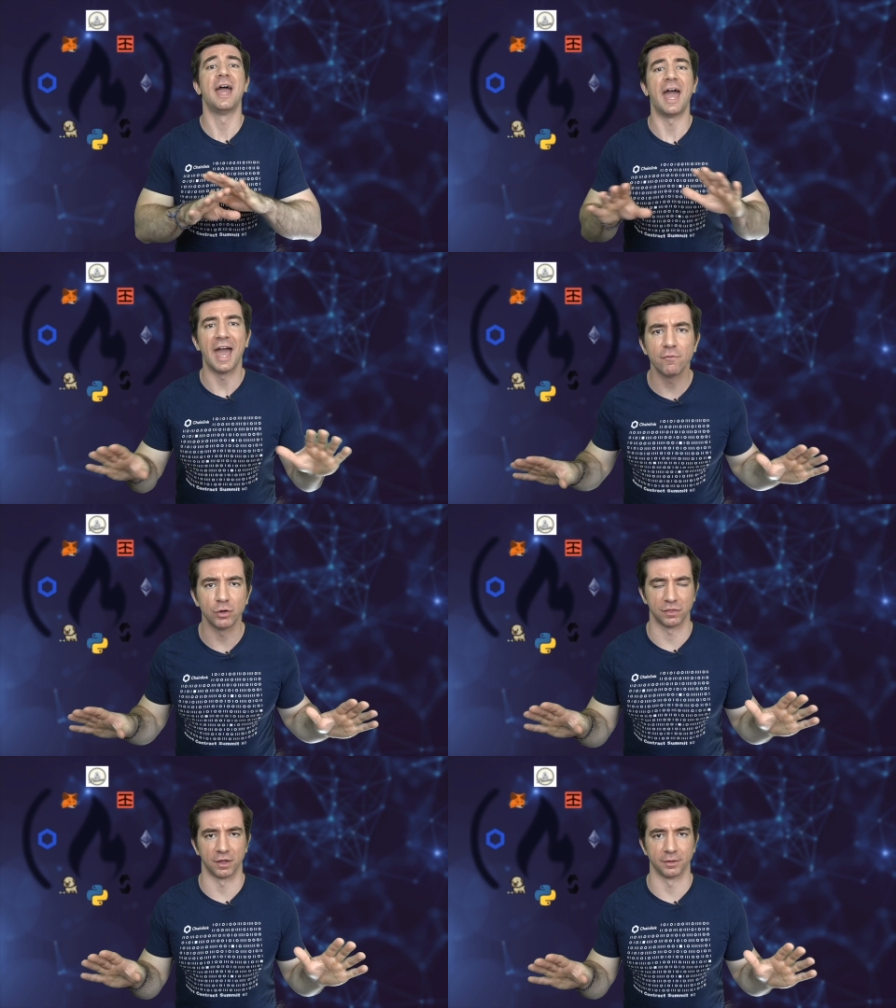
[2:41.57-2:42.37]

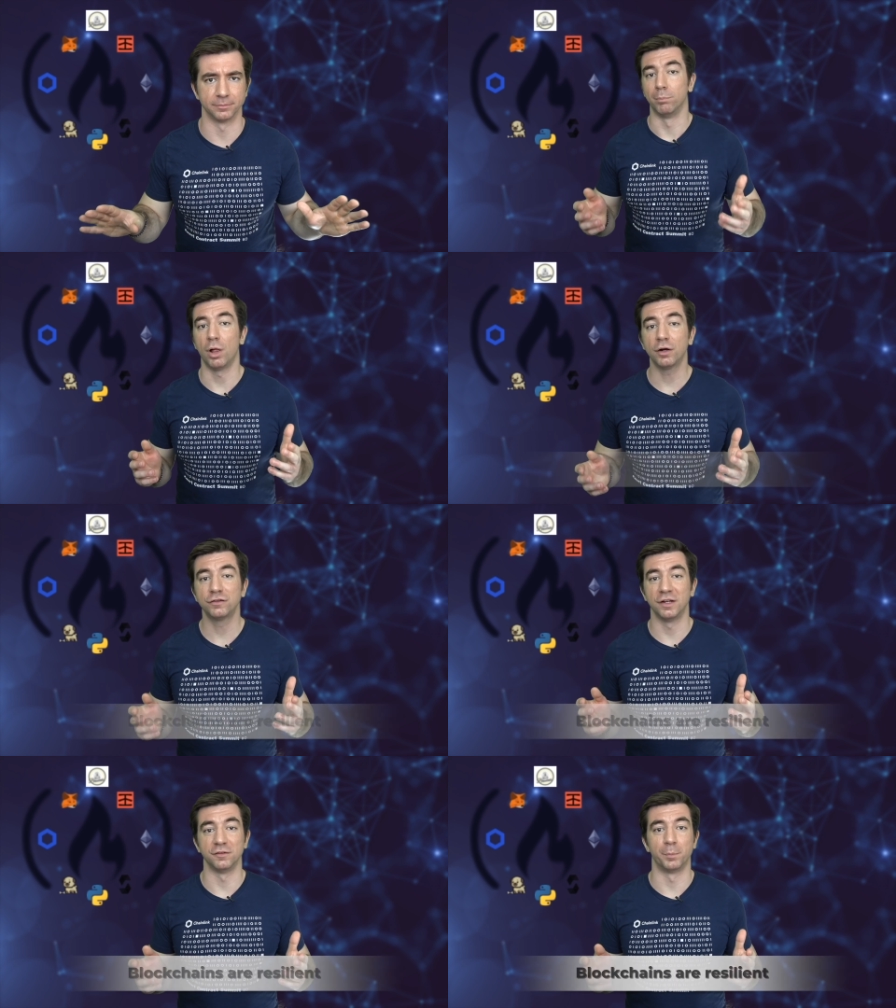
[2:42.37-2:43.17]
everything.
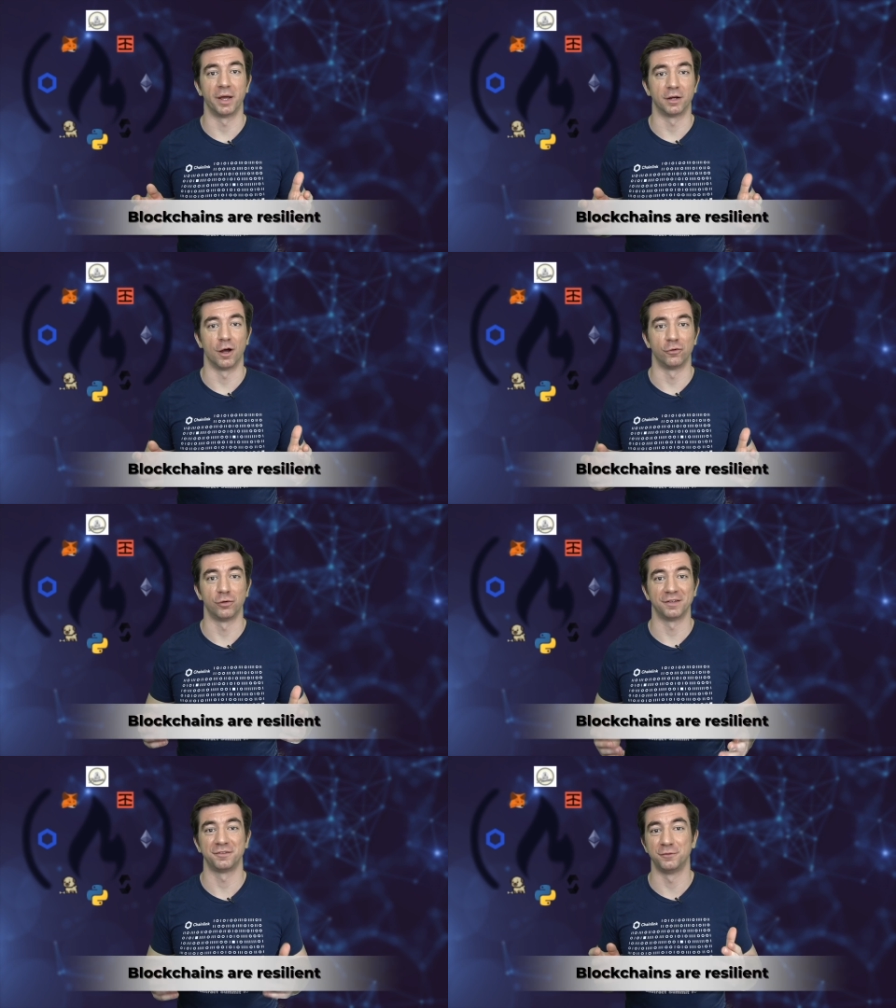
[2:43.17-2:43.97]
Blockchains, by
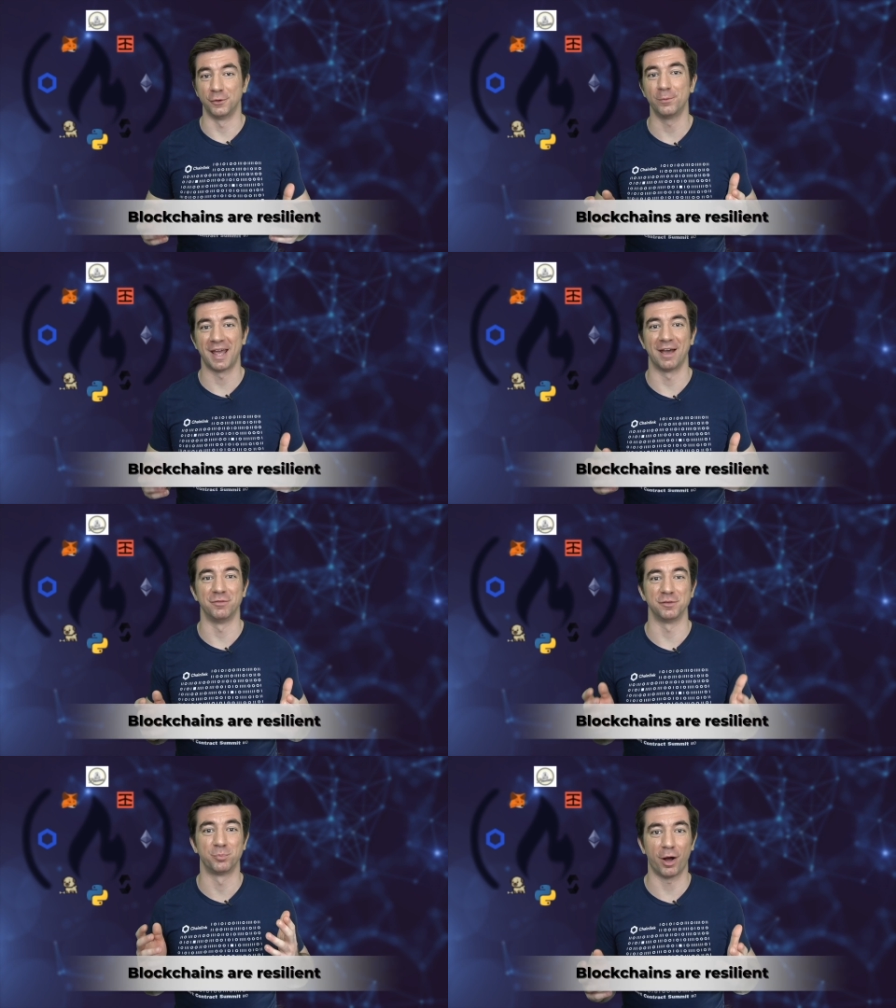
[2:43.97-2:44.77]
contrast, don't have
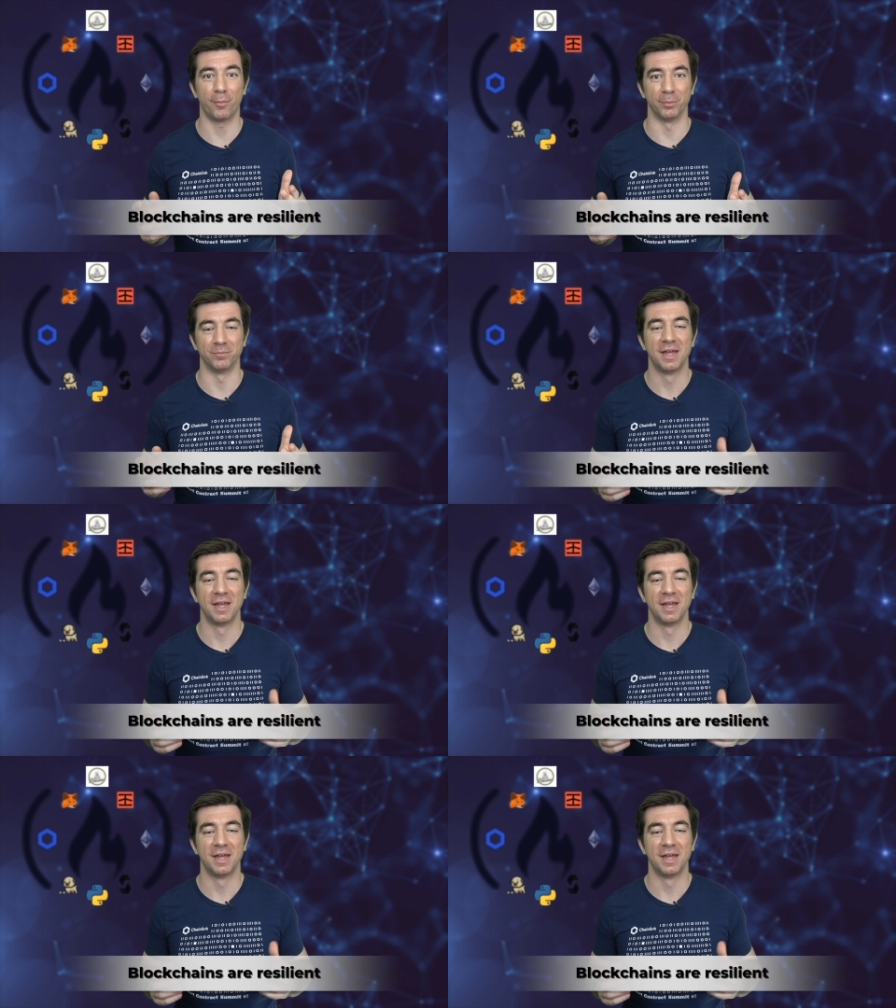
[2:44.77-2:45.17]
this problem.